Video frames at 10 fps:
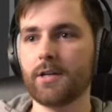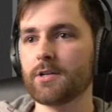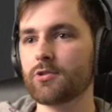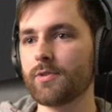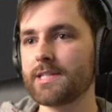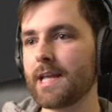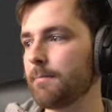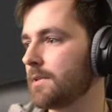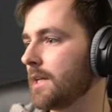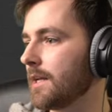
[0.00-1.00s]
So this
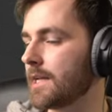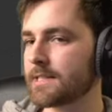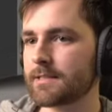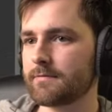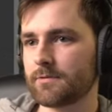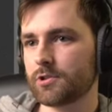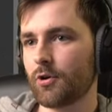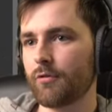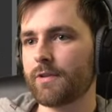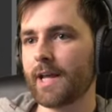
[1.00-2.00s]
empty is
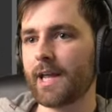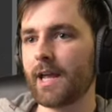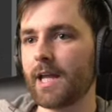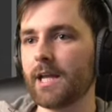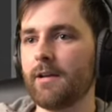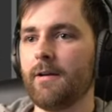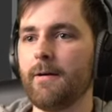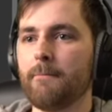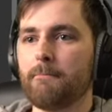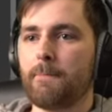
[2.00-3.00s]
sort of like a,
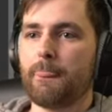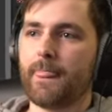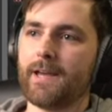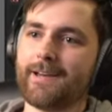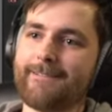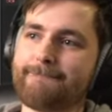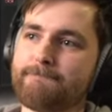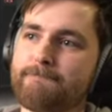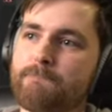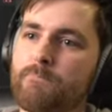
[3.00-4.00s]

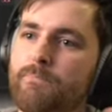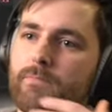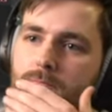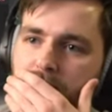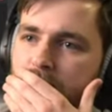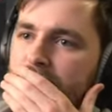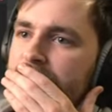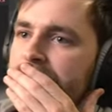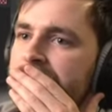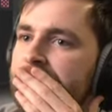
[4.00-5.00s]
um,
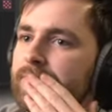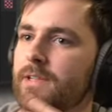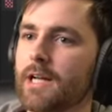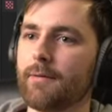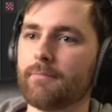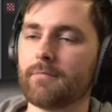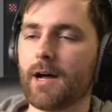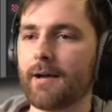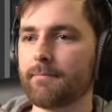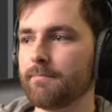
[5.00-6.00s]
a
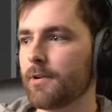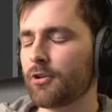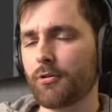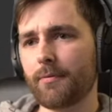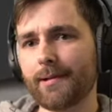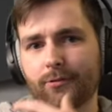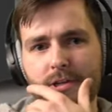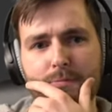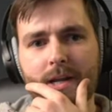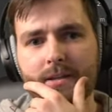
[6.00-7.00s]
I'm not going to be able to
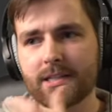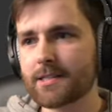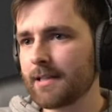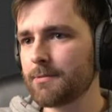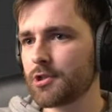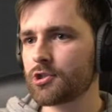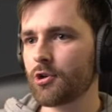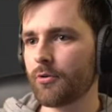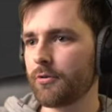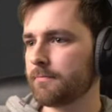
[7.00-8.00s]
explain this. Let me just
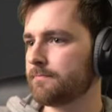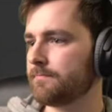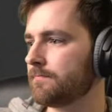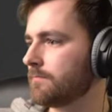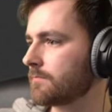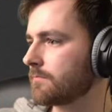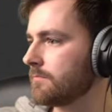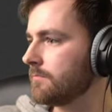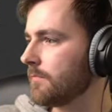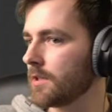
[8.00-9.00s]
show you.
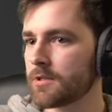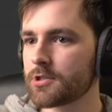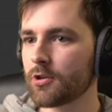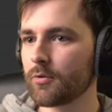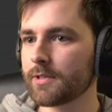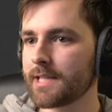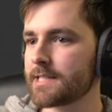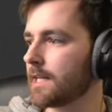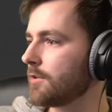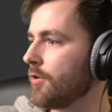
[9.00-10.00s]
So let's
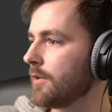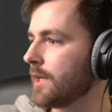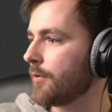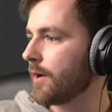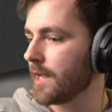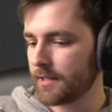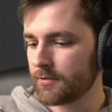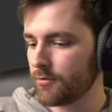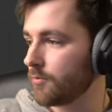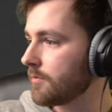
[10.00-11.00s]
set all the array
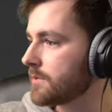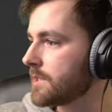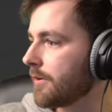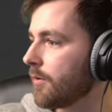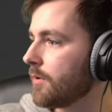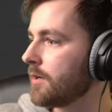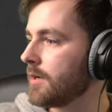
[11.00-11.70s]
to zero.